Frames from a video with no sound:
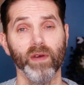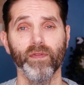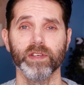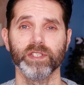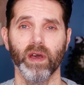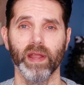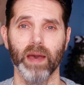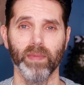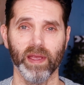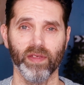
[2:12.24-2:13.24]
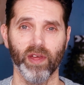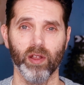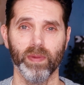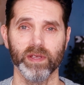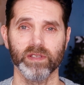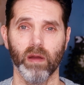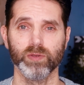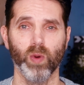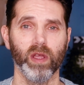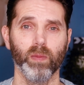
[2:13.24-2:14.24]
I first started out being a therapist, I
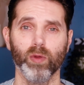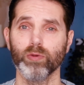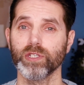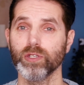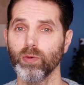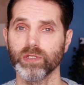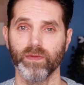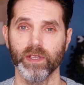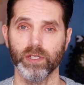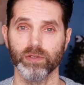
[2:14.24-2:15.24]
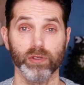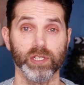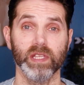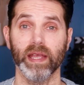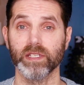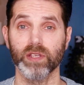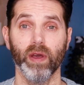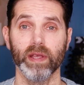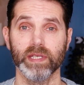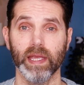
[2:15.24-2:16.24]
was working with all sorts of issues, not just
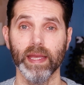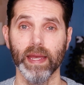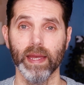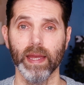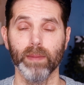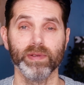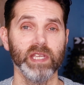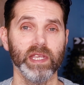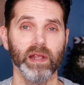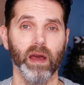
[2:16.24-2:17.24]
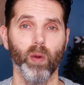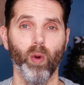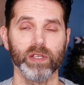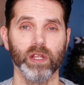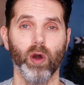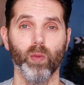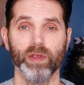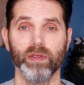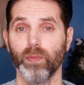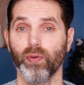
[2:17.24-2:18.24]
anxiety. In particular, I worked a lot
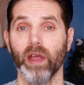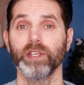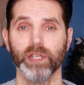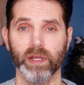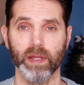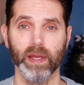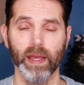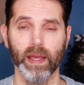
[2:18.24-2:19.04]
with depression.